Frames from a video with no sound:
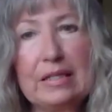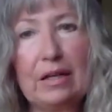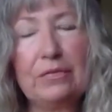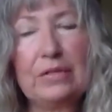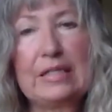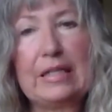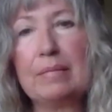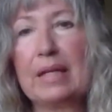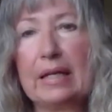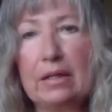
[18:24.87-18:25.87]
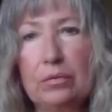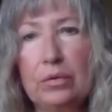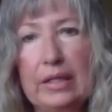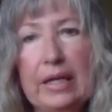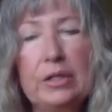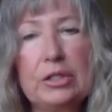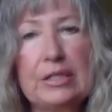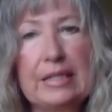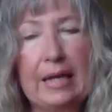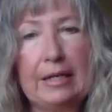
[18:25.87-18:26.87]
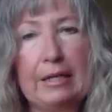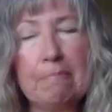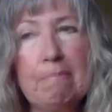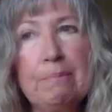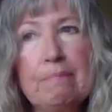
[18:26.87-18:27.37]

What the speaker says: self-esteem? Like, I didn't really understand it.